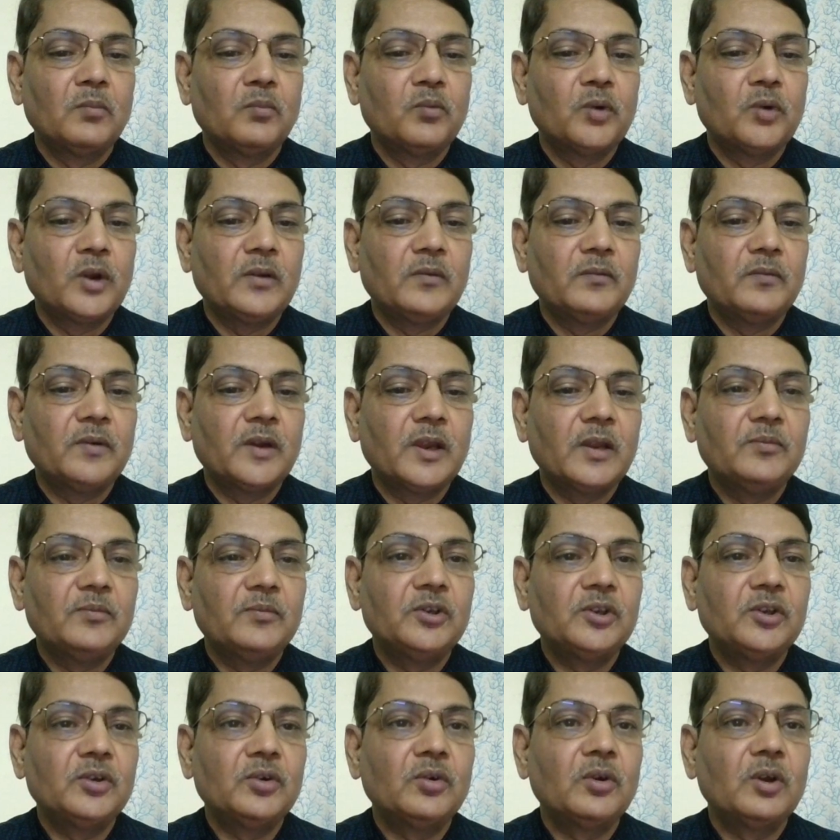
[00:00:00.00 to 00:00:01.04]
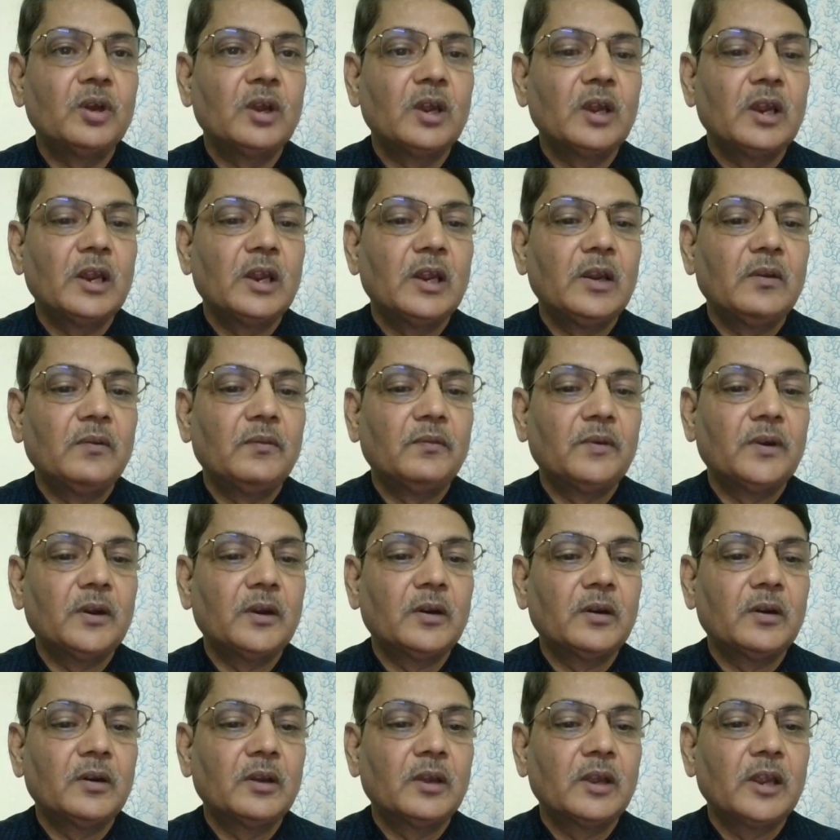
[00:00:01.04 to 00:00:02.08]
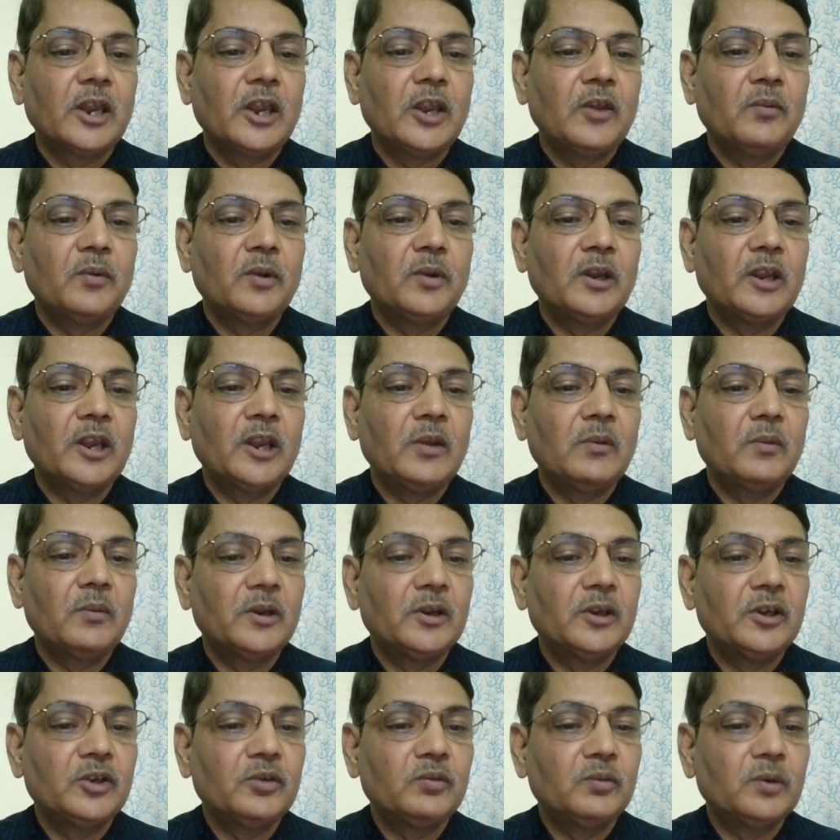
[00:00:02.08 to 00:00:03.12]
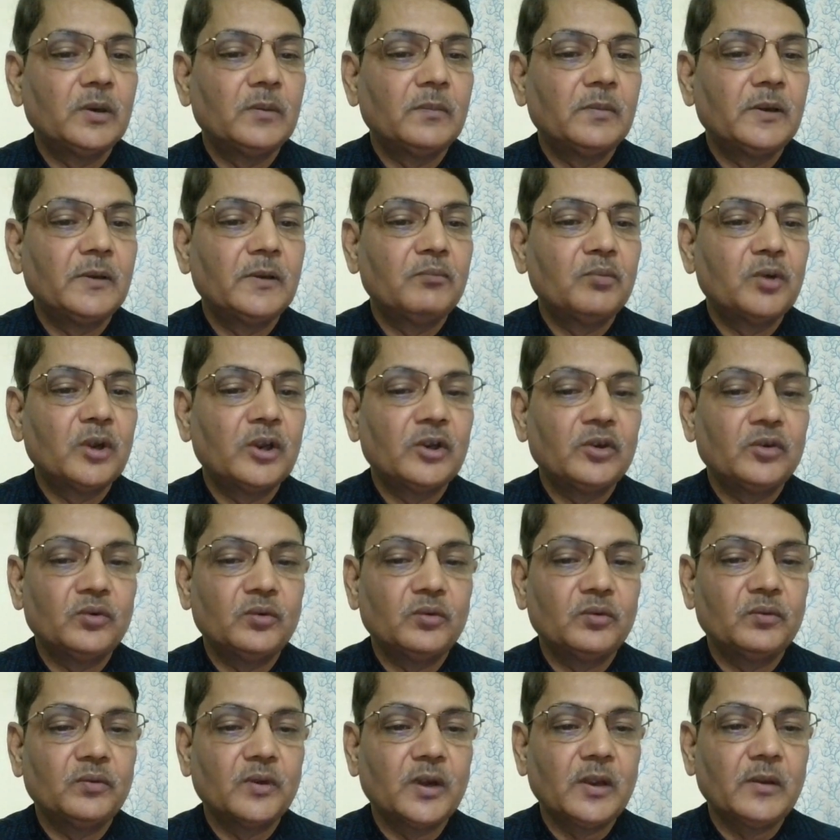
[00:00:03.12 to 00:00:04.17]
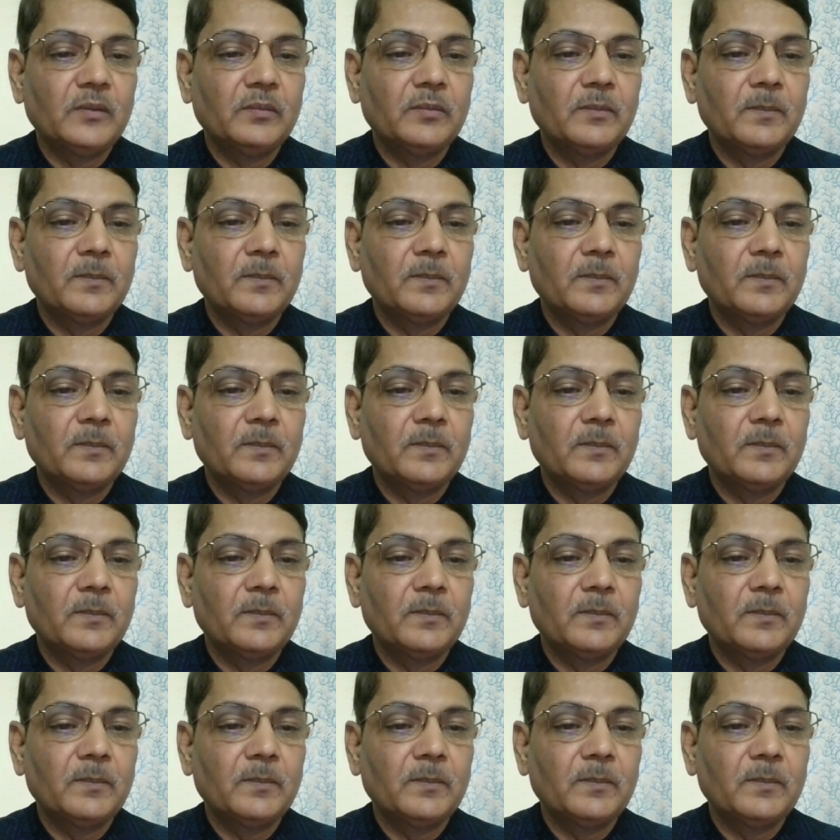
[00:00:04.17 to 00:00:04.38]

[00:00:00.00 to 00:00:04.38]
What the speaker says: 0.50. And for A1, it will be 0.25.